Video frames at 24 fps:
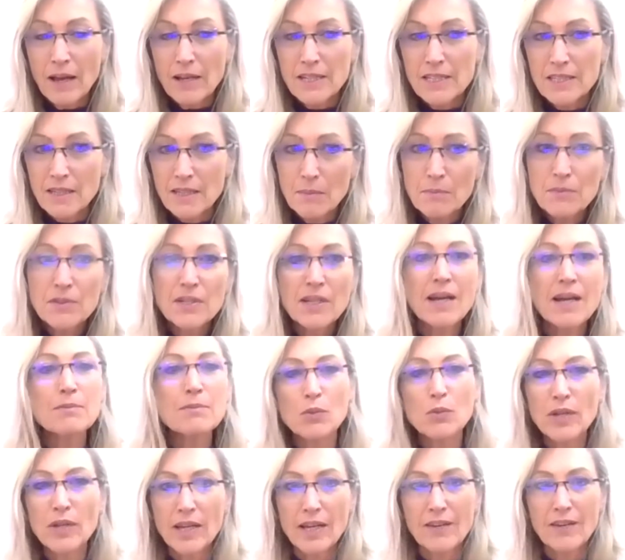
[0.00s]
sometimes
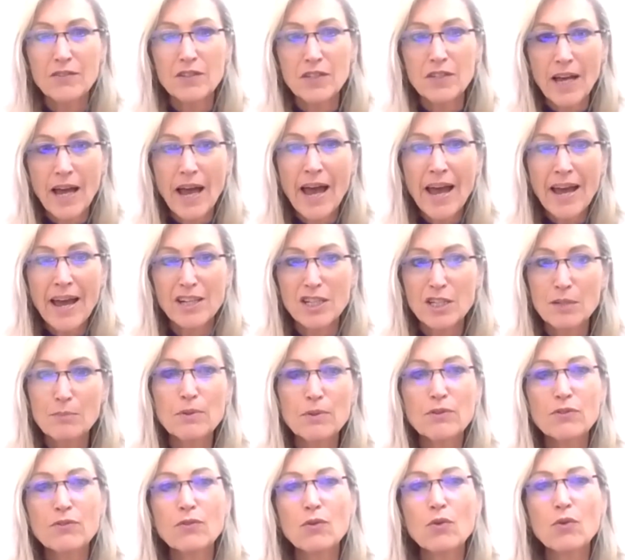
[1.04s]
we have to act
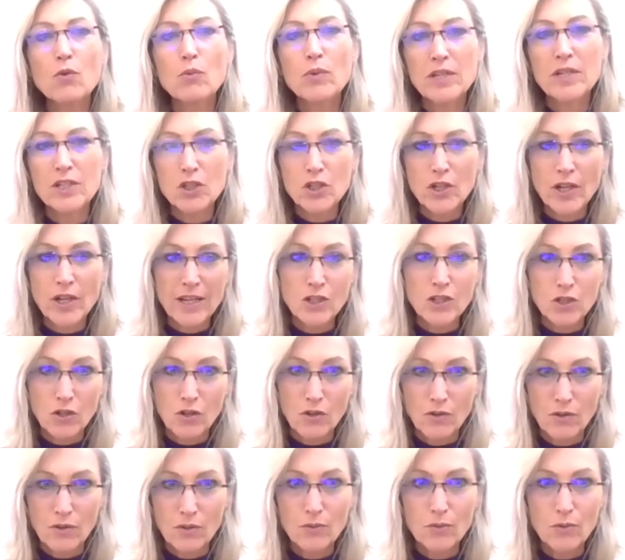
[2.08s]
before we change
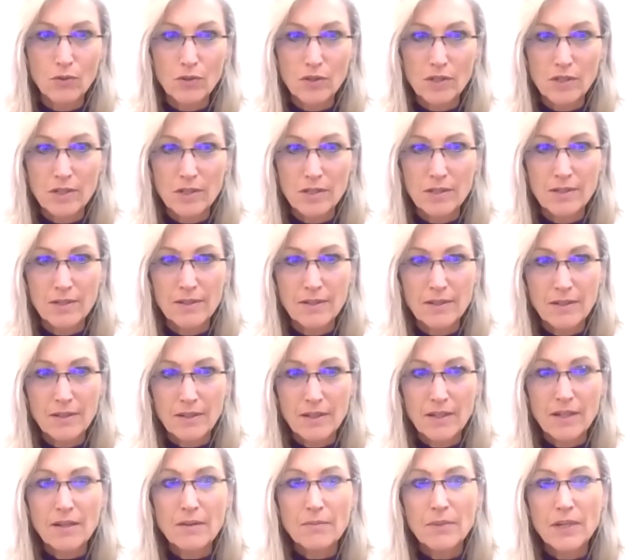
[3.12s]
our thoughts
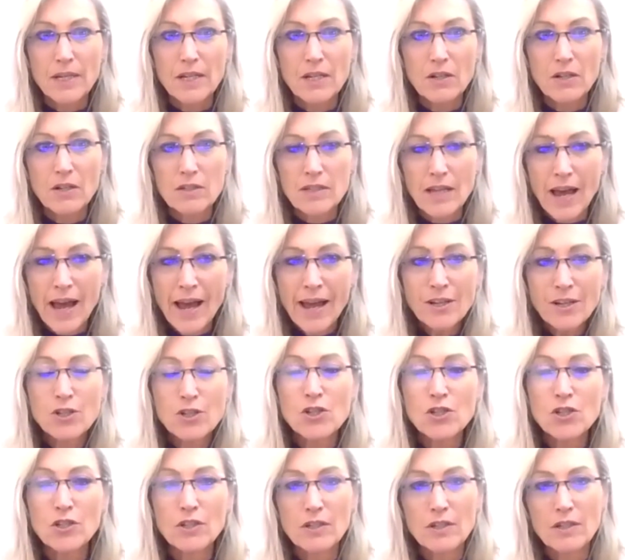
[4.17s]
because
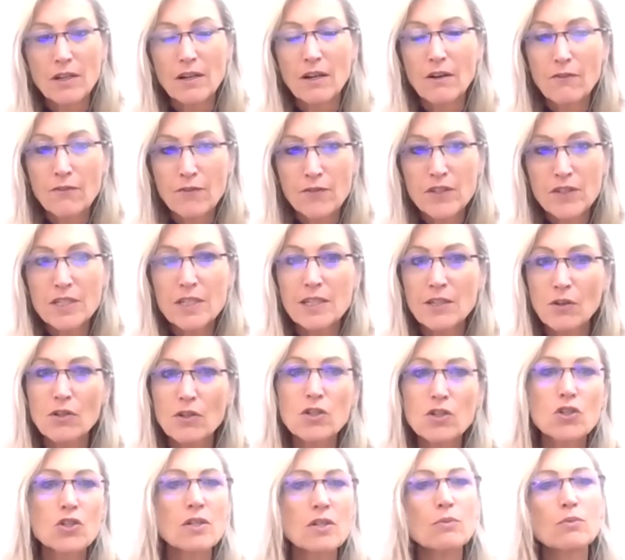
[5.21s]
action, our
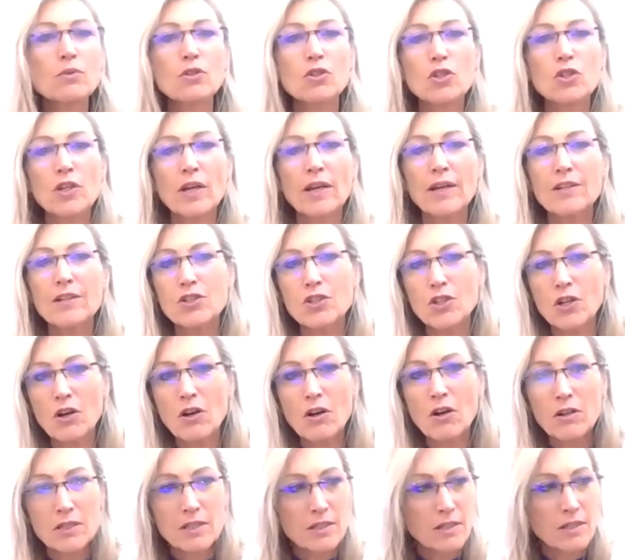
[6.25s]
physiology will change
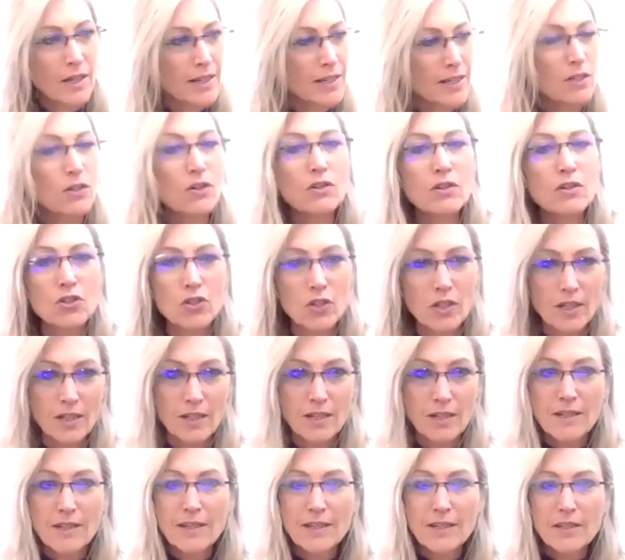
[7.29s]
our psychology.
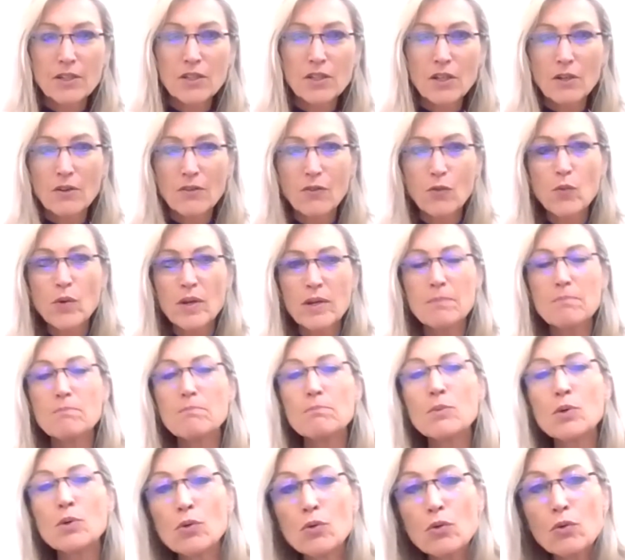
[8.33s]
You know, if we
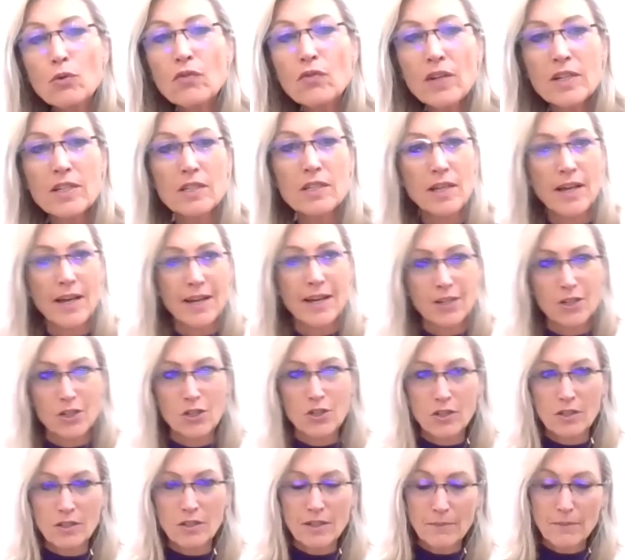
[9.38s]
move into
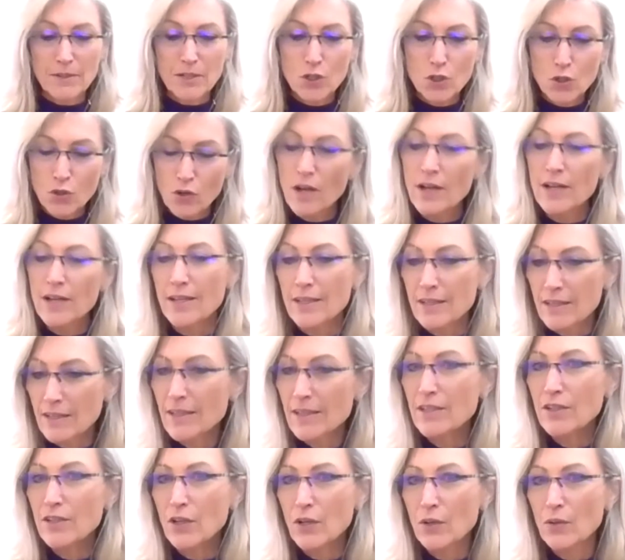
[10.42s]
action, I mean, try it.
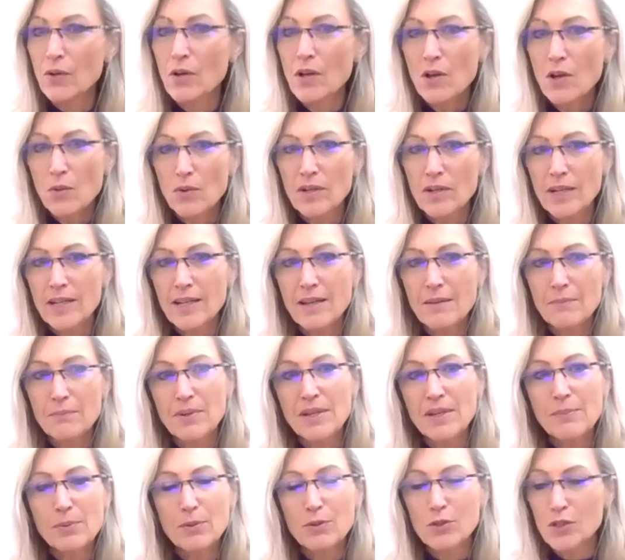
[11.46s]
You know, when I get
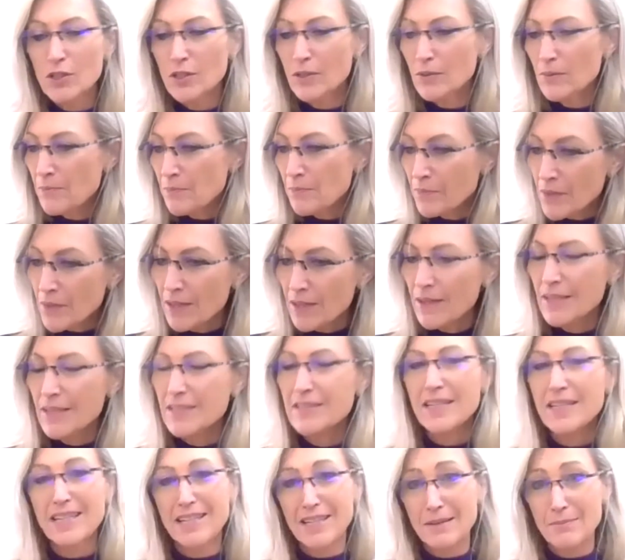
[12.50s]
people to I
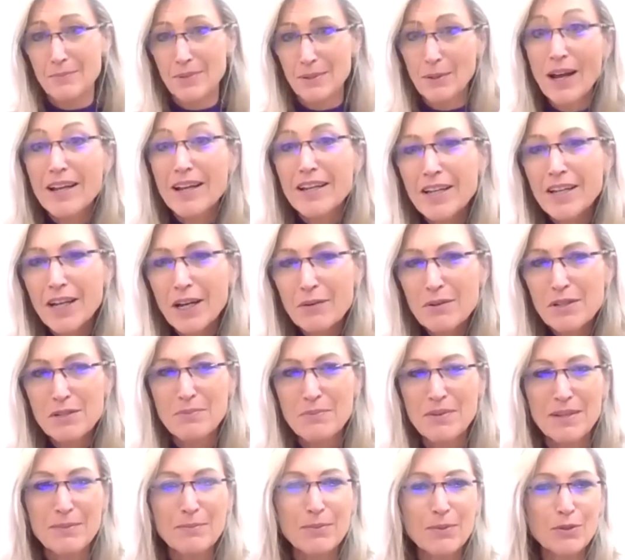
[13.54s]
say get people, I encourage
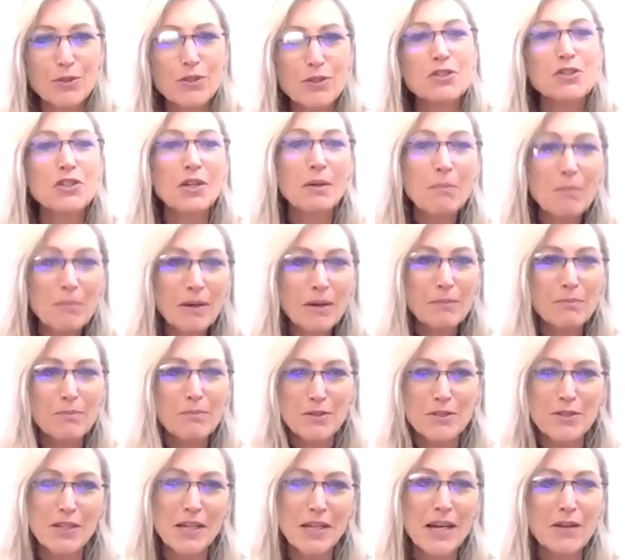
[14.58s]
people to jump up
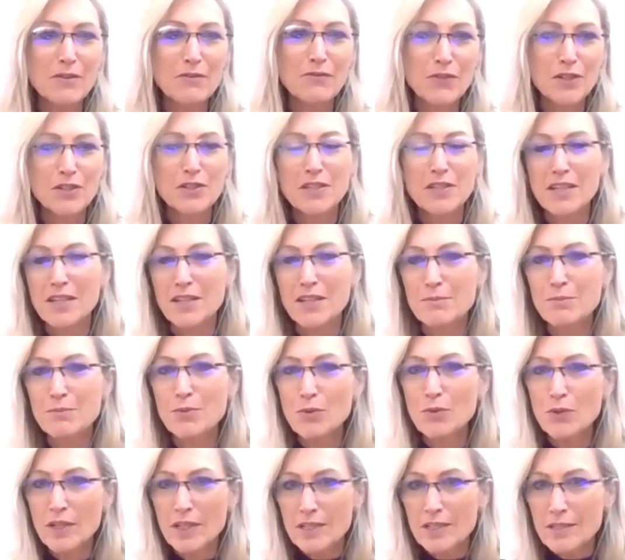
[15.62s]
and down first thing in the
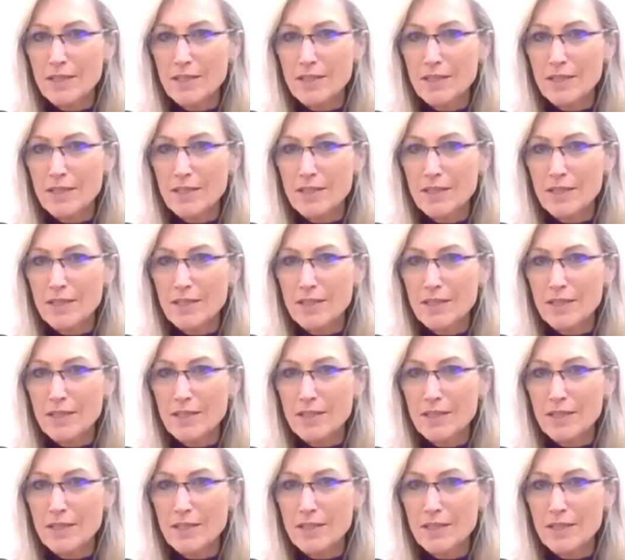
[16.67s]
morning